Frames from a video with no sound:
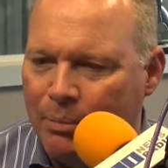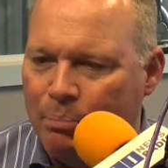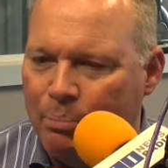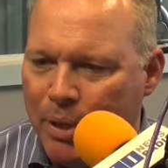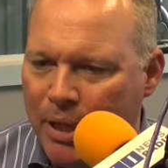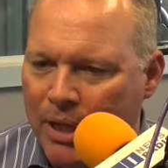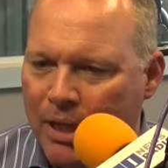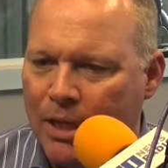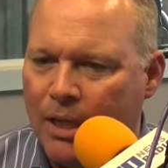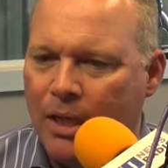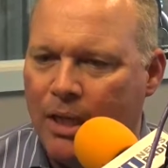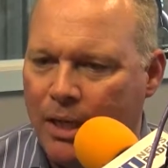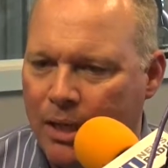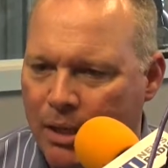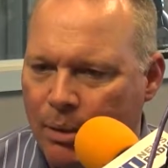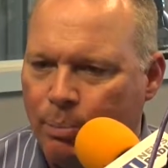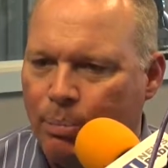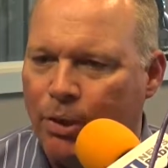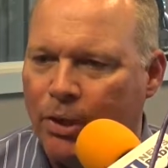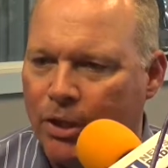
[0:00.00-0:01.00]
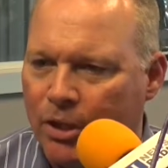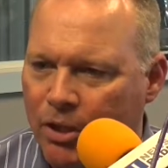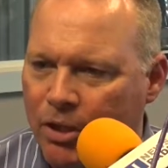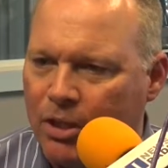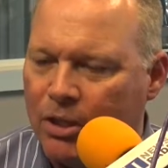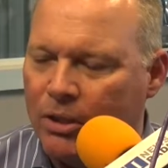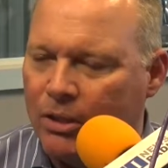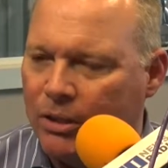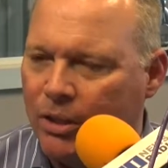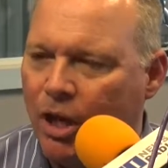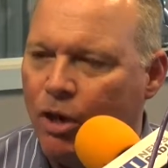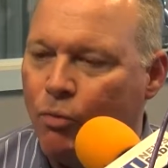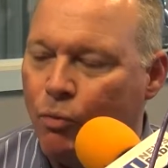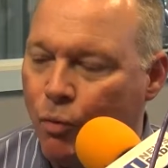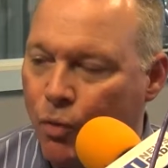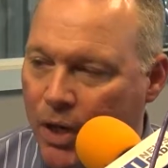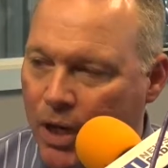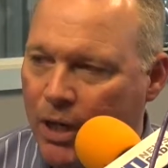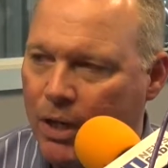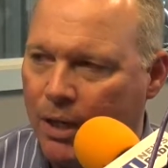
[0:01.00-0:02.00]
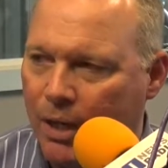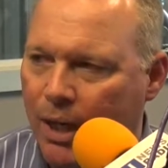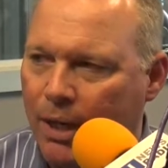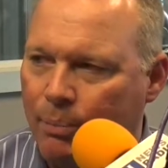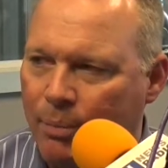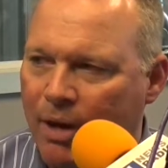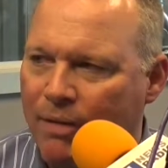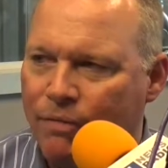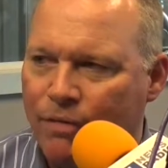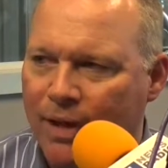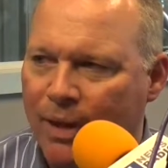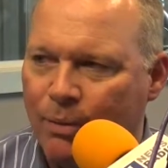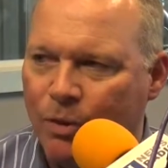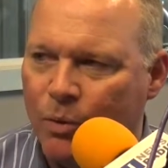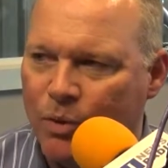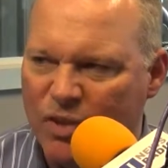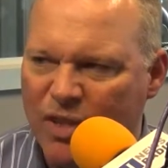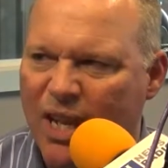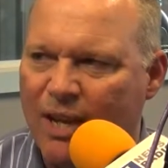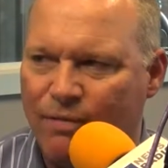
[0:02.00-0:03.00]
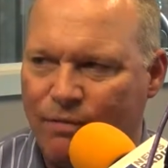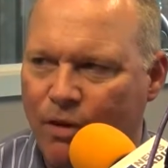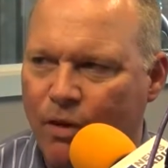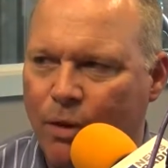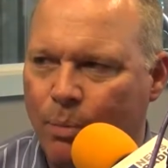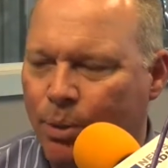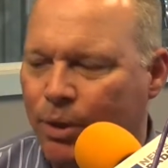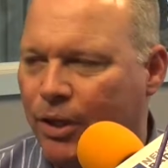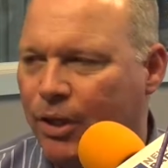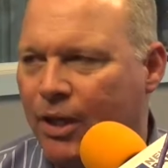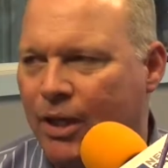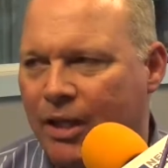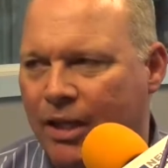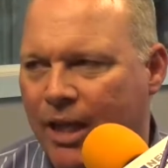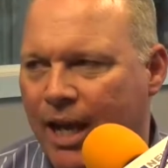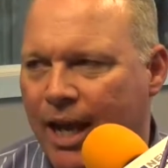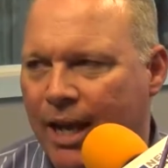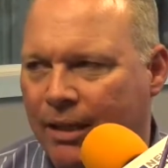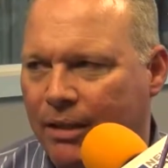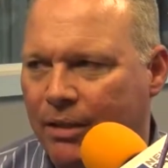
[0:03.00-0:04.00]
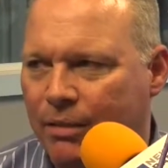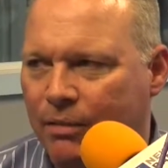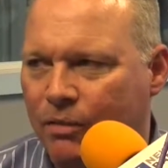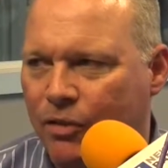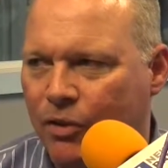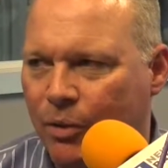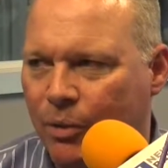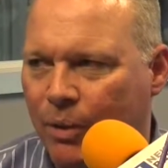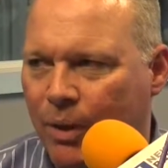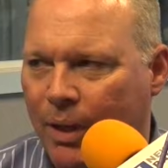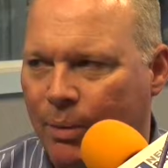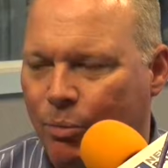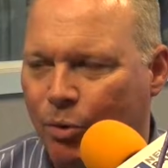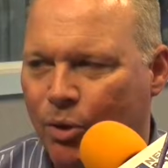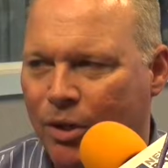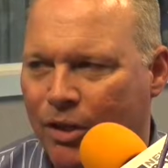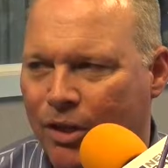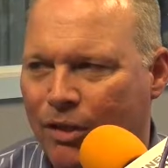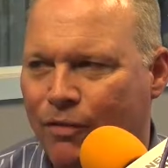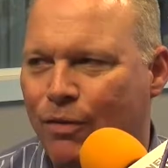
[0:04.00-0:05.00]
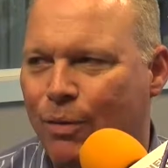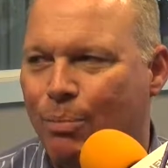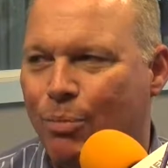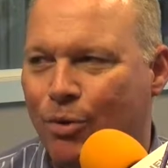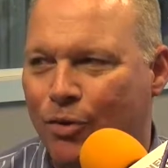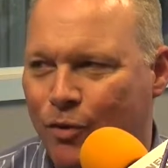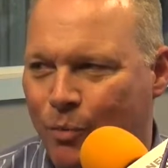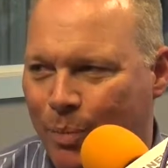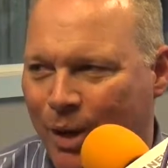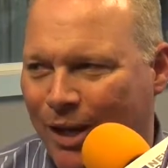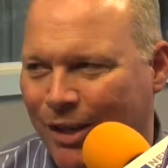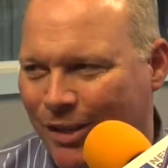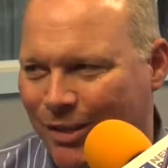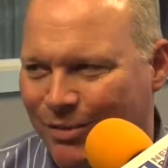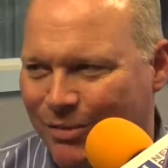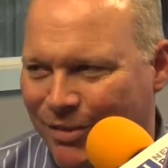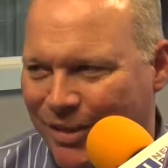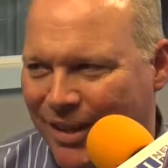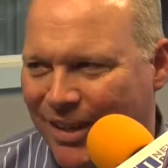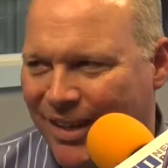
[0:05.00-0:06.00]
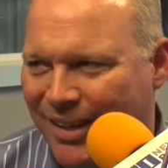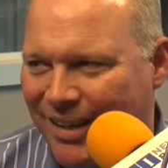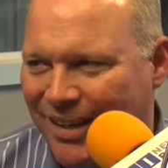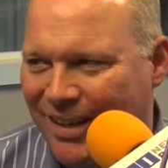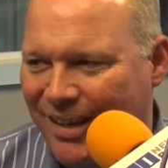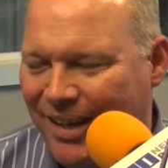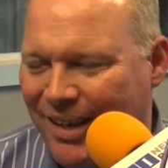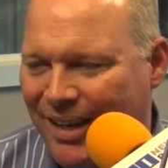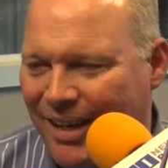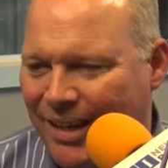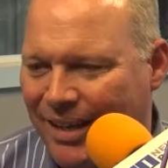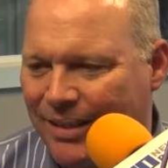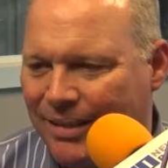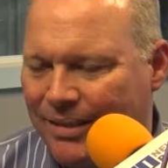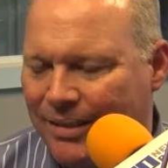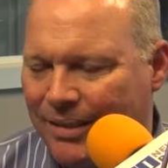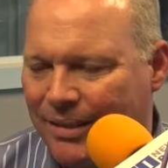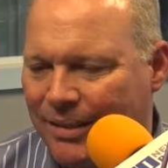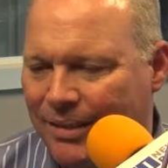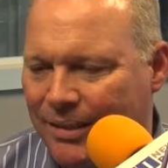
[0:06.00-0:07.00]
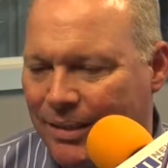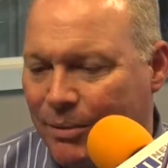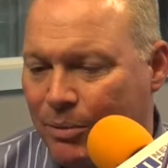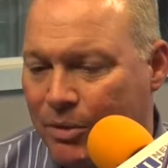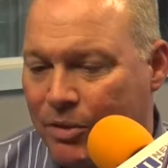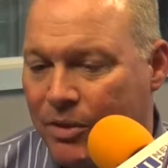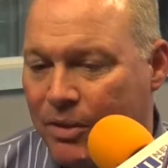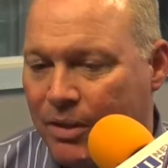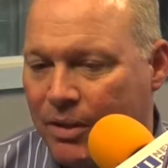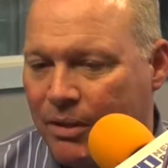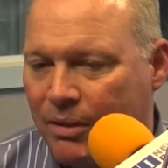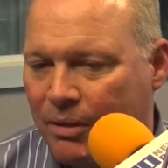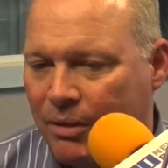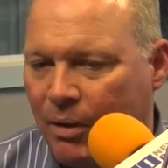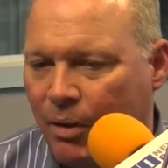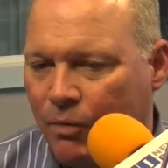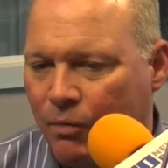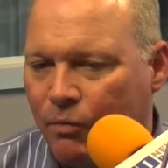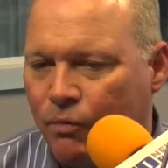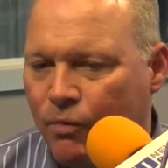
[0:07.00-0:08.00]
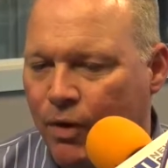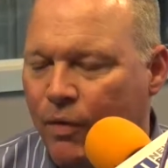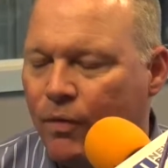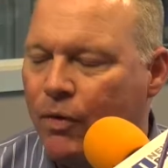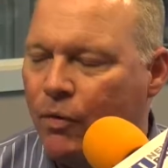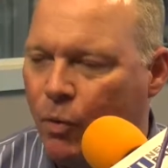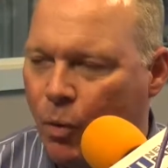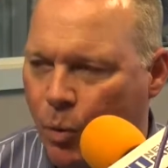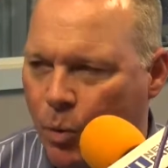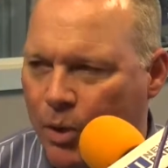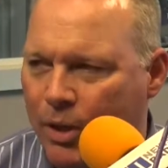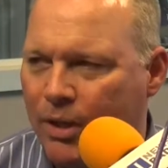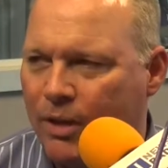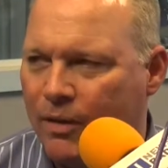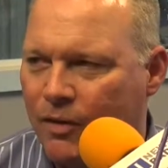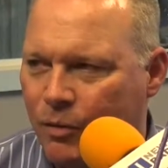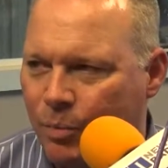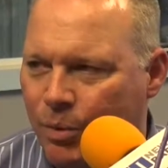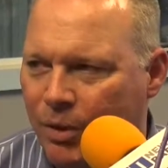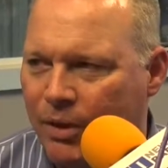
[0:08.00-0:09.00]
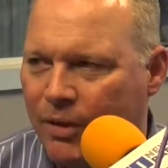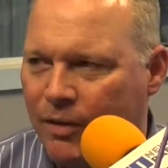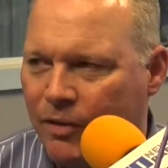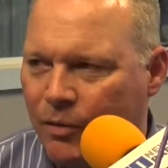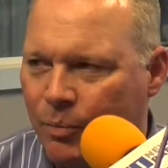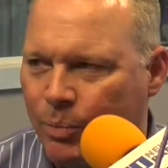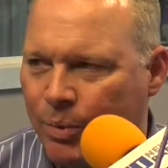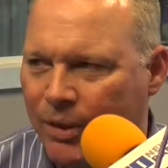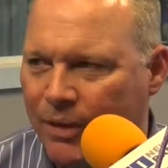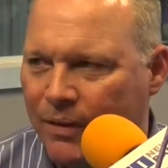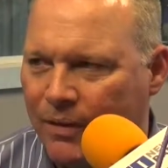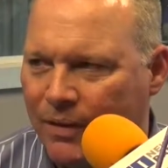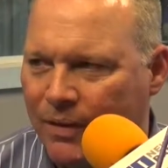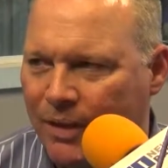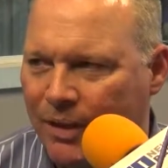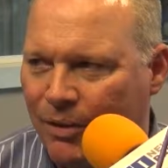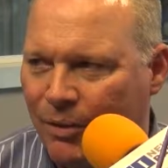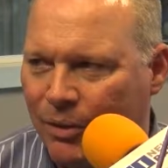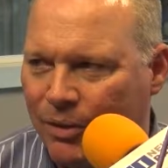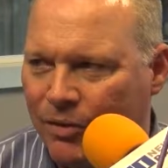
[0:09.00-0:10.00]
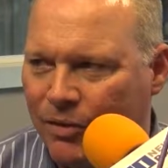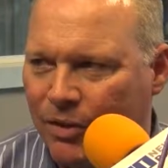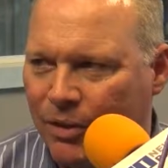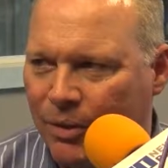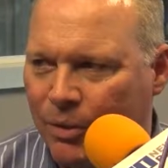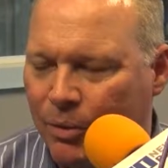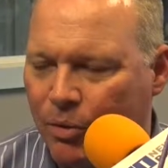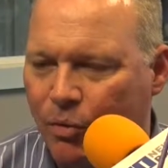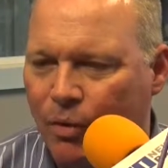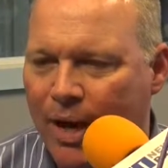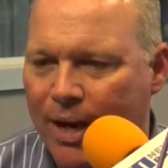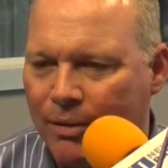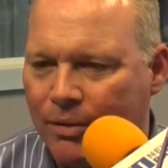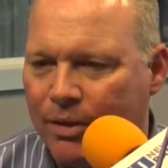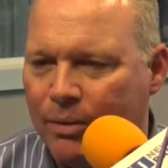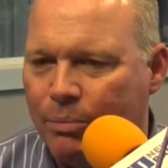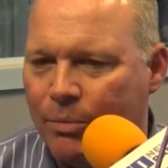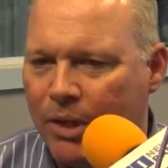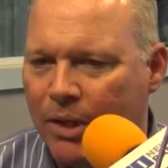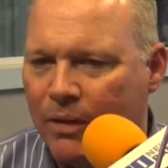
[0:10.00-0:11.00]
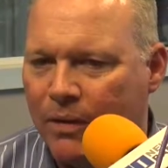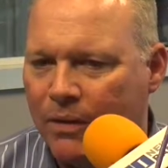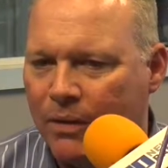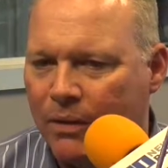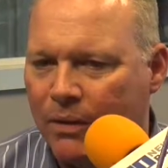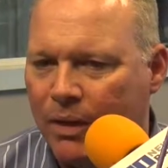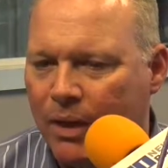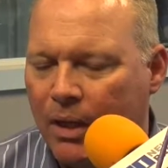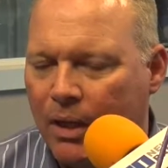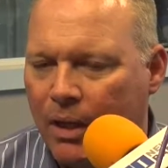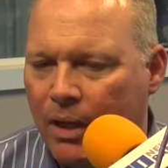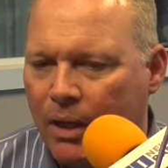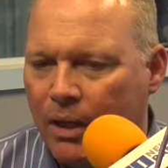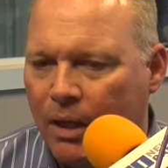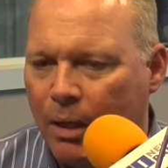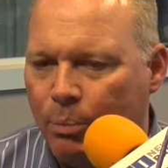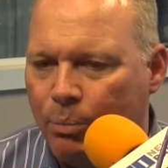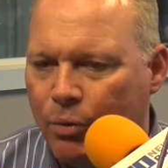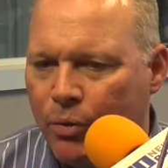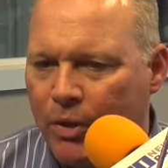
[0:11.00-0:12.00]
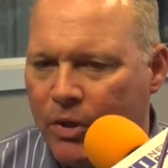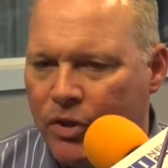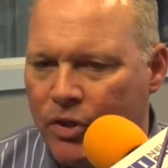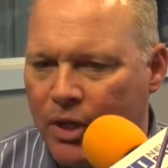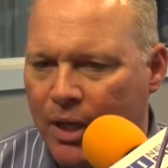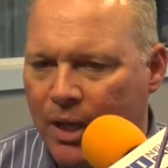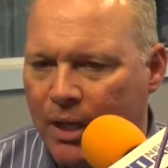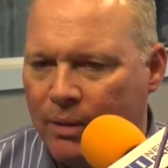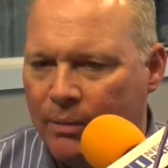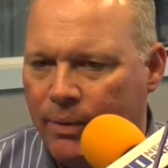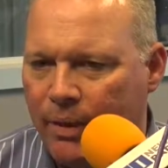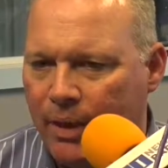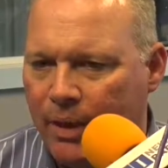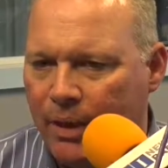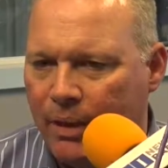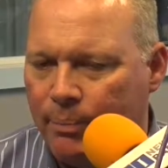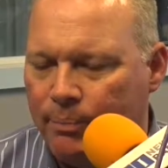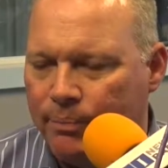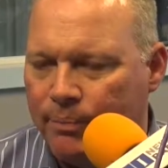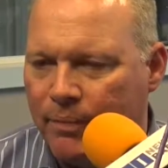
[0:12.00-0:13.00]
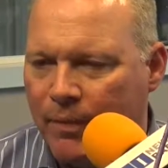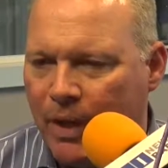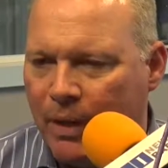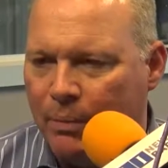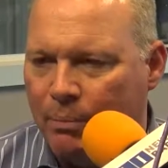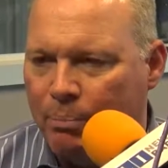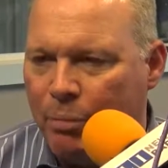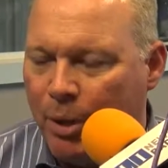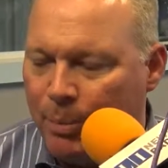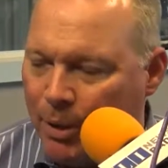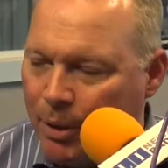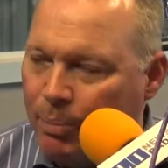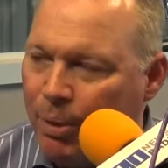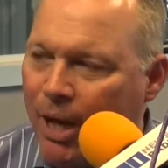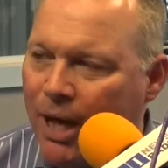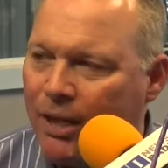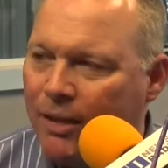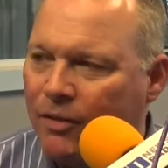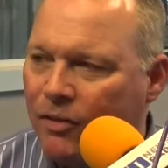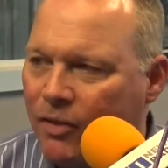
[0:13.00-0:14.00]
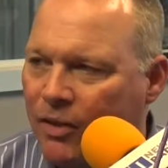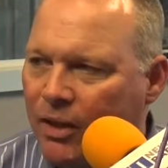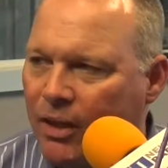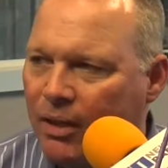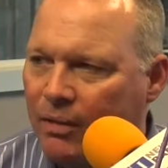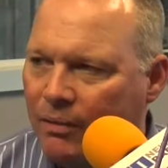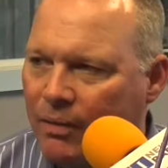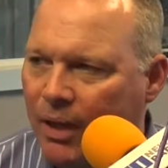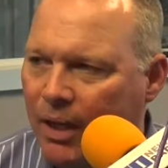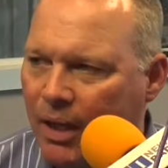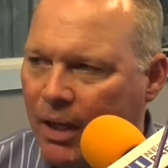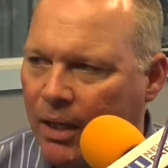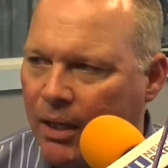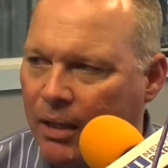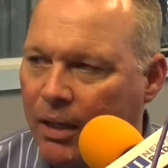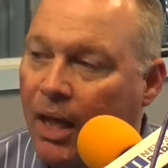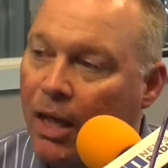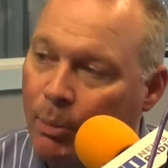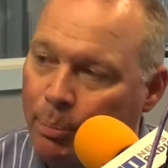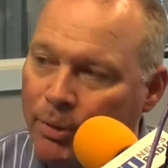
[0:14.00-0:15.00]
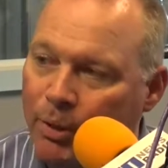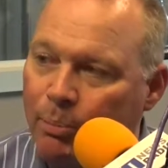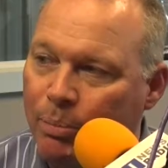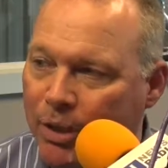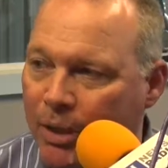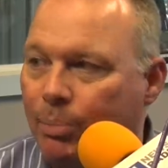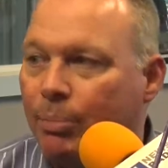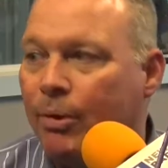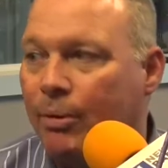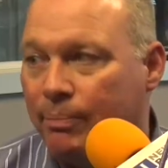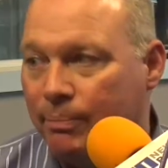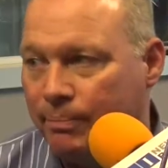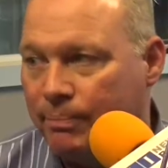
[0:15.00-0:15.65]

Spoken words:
been in the political arena. My family was not very politically active, so I brought a different perspective. And it was a very rewarding experience, but it also grounded me to appreciate public policy and helping people.